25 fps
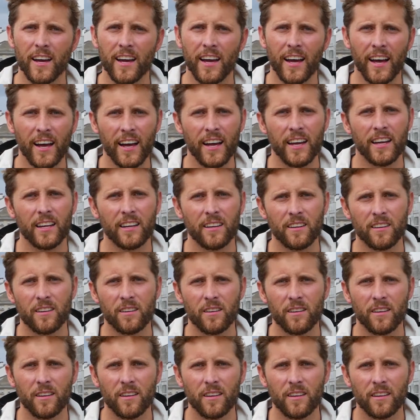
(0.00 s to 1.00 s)
hey,
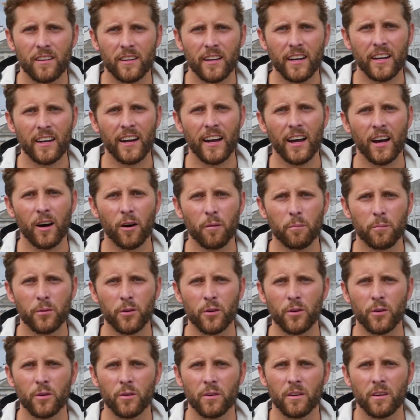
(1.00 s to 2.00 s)
can I help
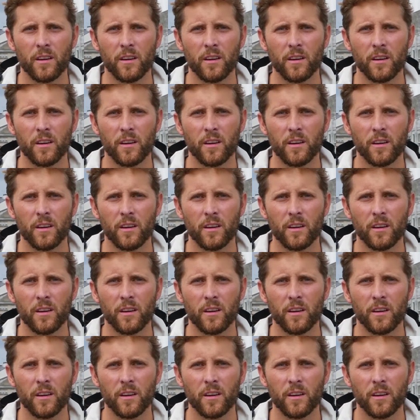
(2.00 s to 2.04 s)
you?